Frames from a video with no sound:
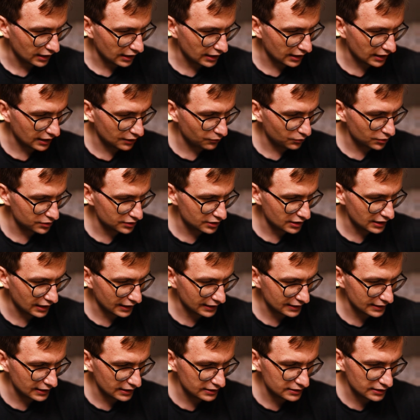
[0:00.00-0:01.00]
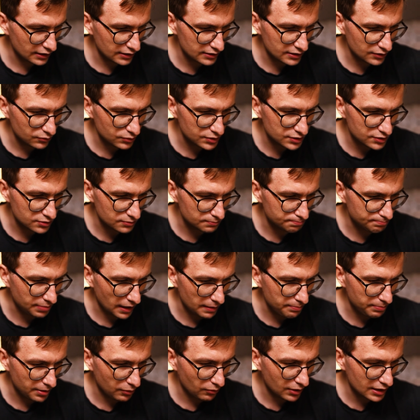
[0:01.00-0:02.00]
I, I wonder like th- th- there was some
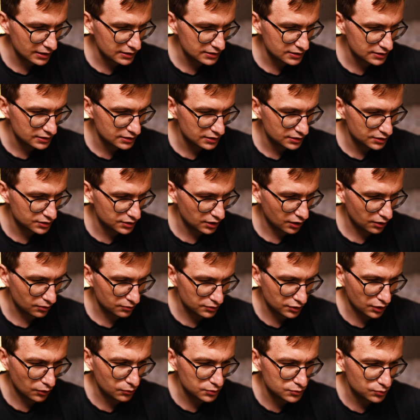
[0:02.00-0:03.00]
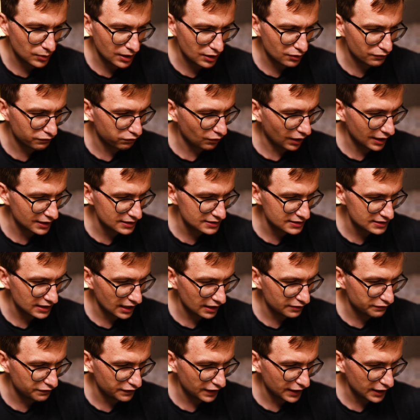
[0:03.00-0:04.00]
Pepe ones, so those one of ones
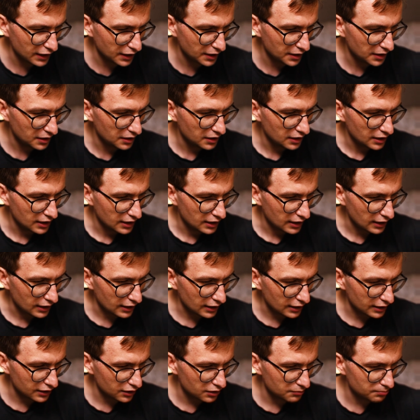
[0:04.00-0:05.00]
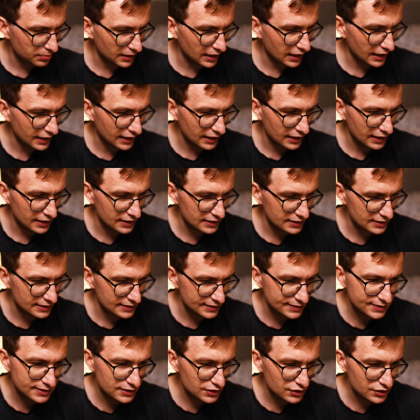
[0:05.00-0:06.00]
I think. Um, but like
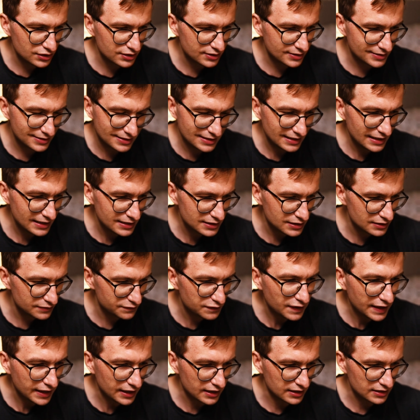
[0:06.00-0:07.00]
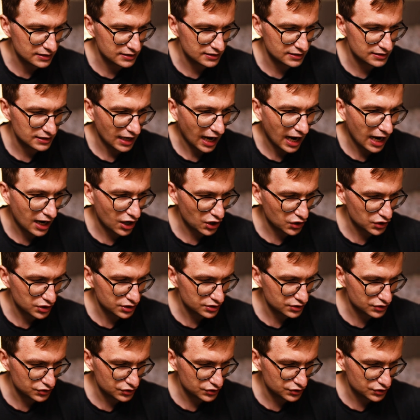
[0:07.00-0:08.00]
these things
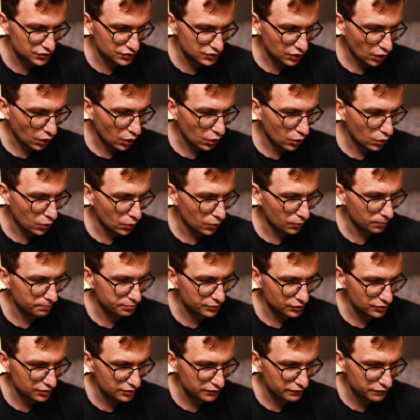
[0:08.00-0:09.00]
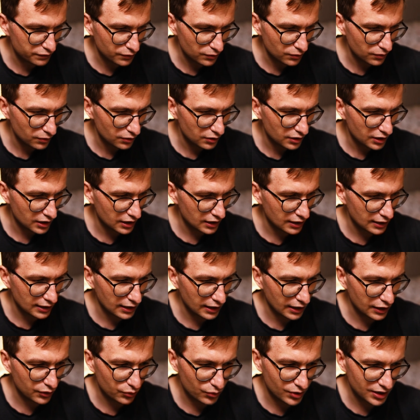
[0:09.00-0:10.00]
are just so beautiful. I,
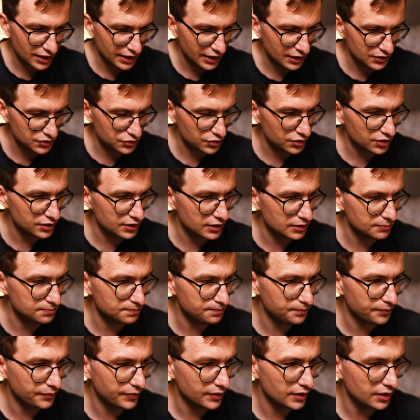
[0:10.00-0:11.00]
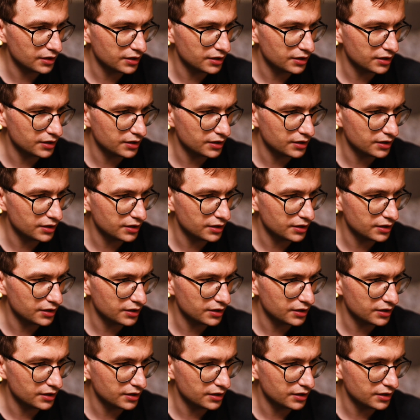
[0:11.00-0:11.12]
I really enjoy them.